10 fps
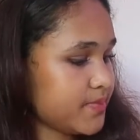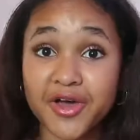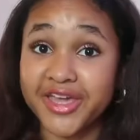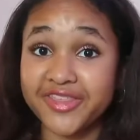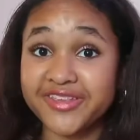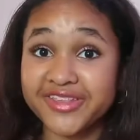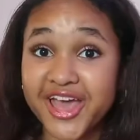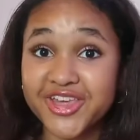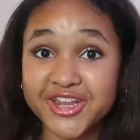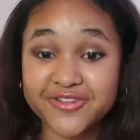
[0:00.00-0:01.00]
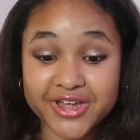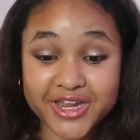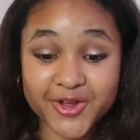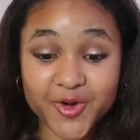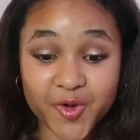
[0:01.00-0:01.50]
Okay, this is actually
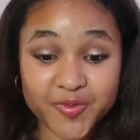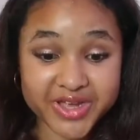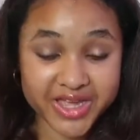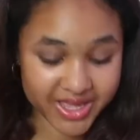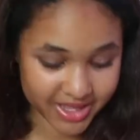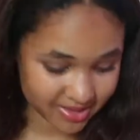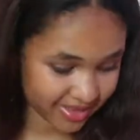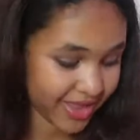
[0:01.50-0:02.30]
really cool, because